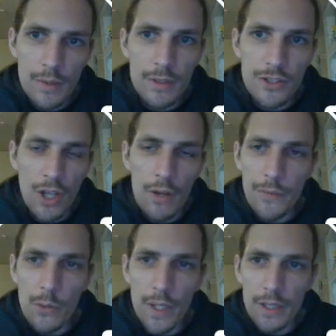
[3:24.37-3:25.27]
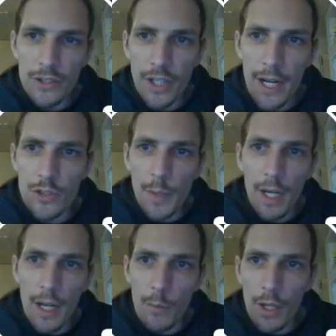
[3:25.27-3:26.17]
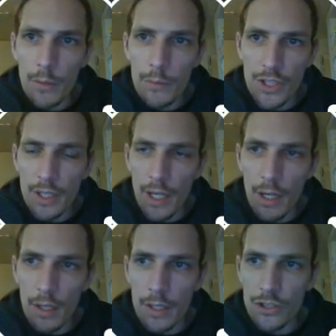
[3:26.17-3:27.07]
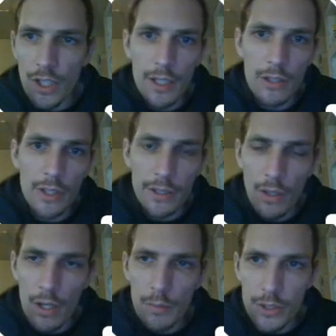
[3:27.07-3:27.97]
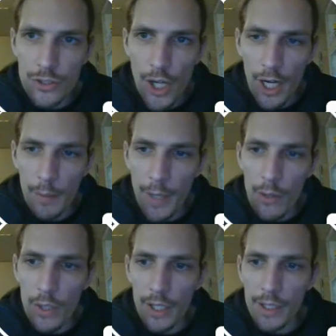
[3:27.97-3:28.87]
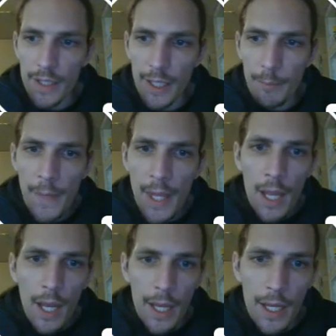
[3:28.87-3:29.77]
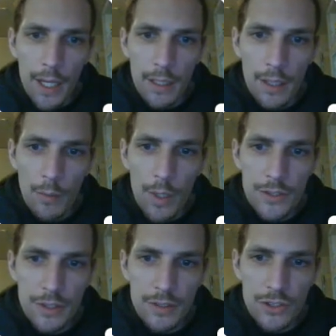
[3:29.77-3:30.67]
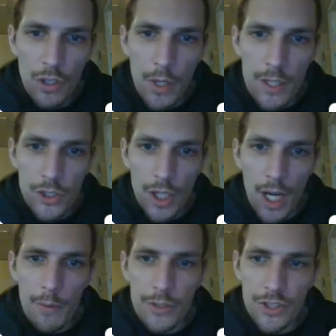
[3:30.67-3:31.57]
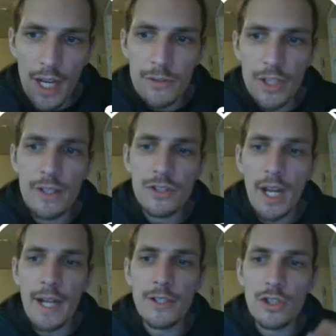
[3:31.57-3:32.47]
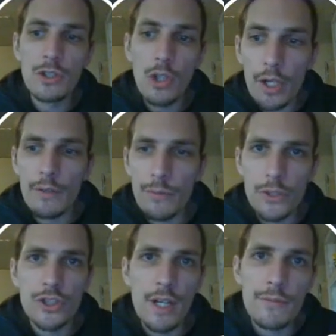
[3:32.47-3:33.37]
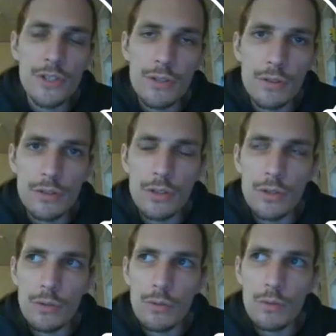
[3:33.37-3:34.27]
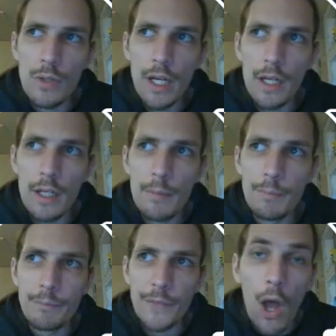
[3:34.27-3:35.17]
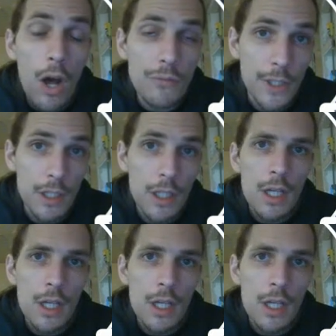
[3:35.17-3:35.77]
saw a few things catch my eye while I was in there, and I just kind of clicked on them to check them out, kind of thing. And it wasn't so much I was actually looking for stuff to offer.